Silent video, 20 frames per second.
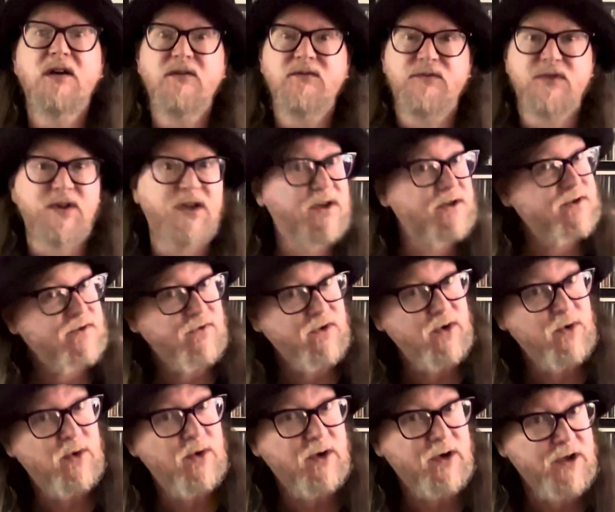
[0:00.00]
For those of
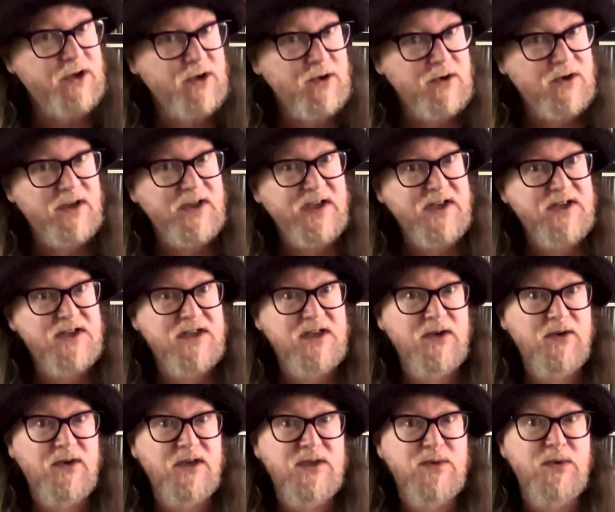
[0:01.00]
you who are new to this
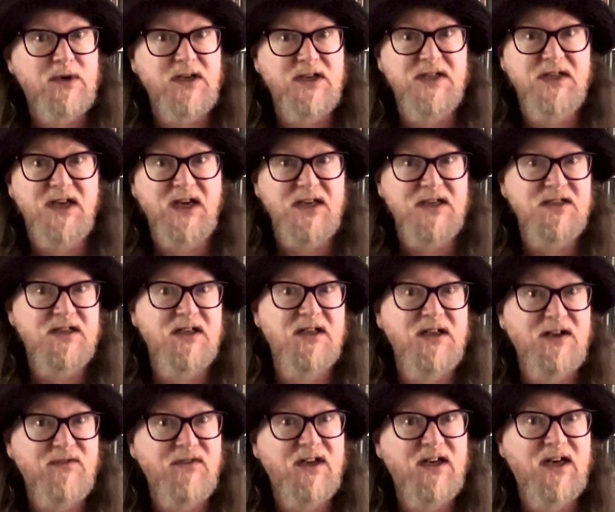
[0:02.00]
series, when I say a
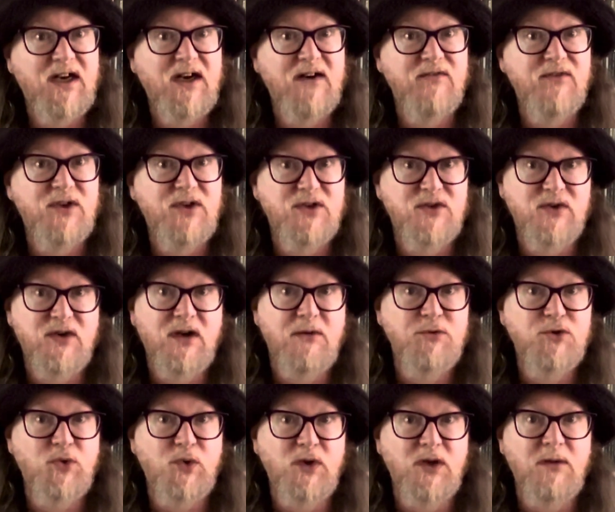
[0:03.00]
significant anniversary, I'm
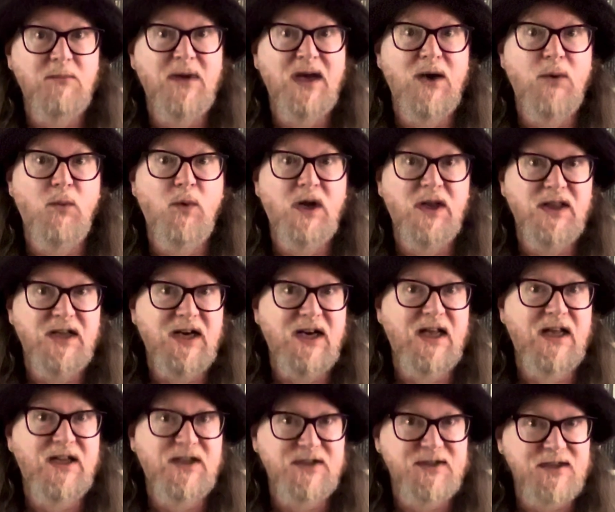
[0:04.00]
talking about one that
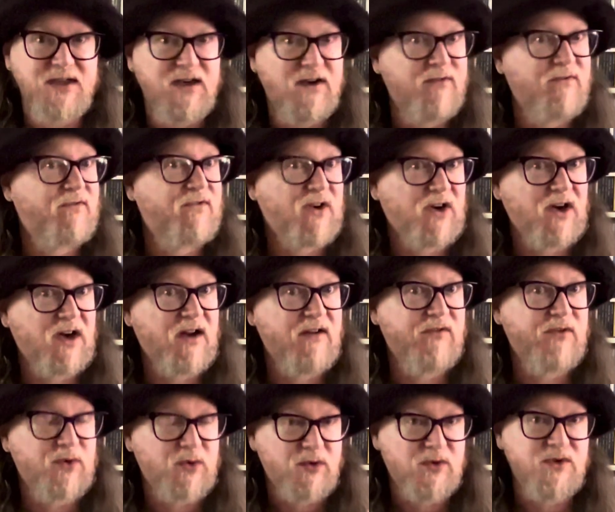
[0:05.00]
ends in a
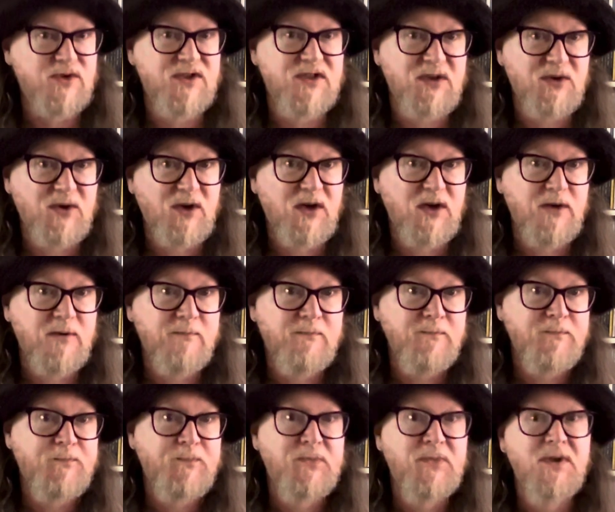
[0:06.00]
five or a zero.
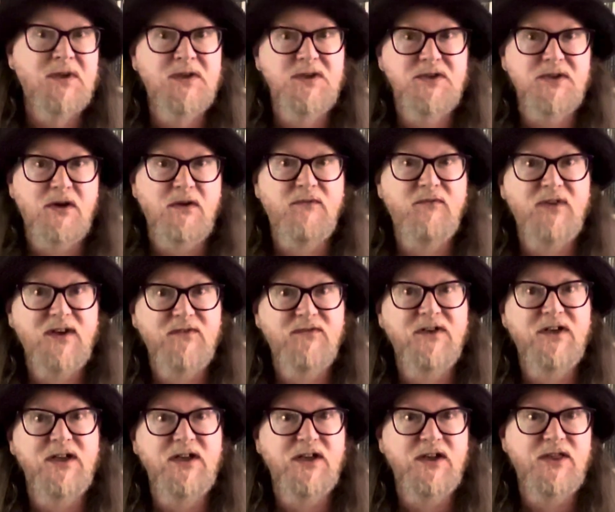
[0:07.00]
So
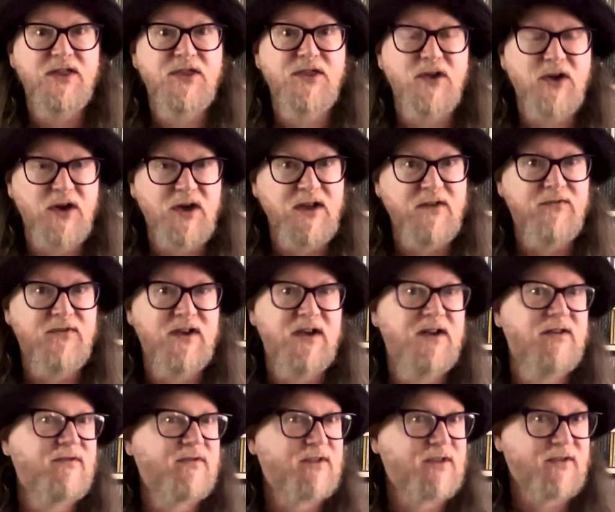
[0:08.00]
fiftieth,
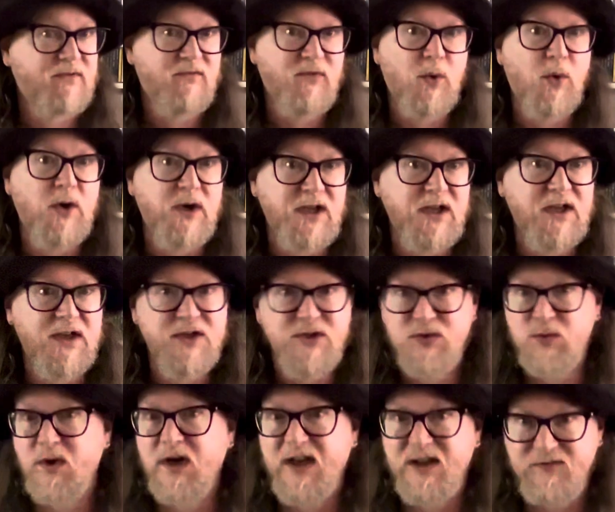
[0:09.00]
thirty-fifth, fortieth,
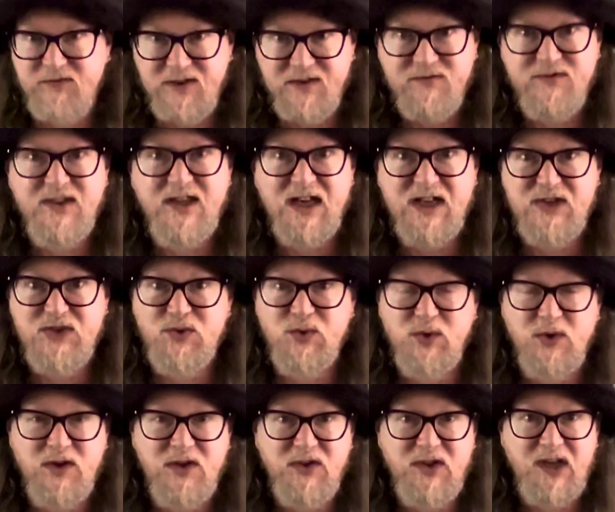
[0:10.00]
twenty-fifth, that
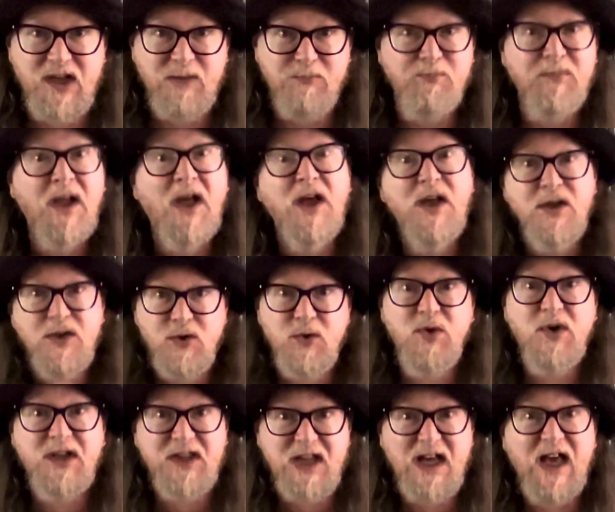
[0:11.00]
sort of thing. You'll
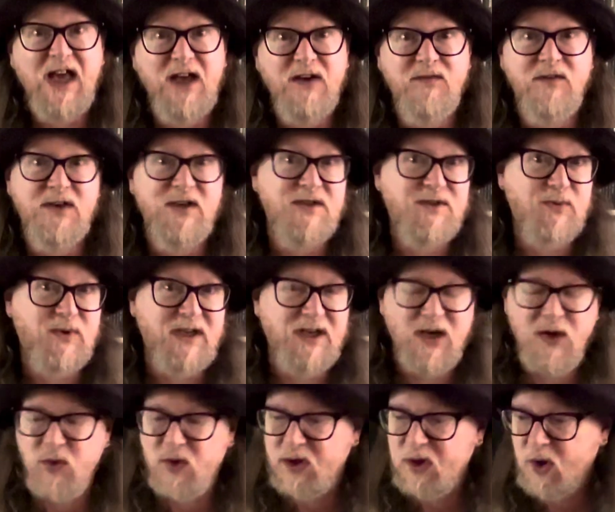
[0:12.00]
get the hang of it as we
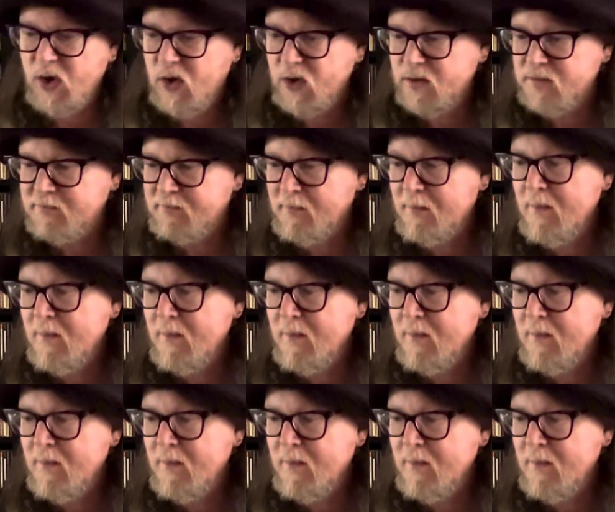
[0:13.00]
go along.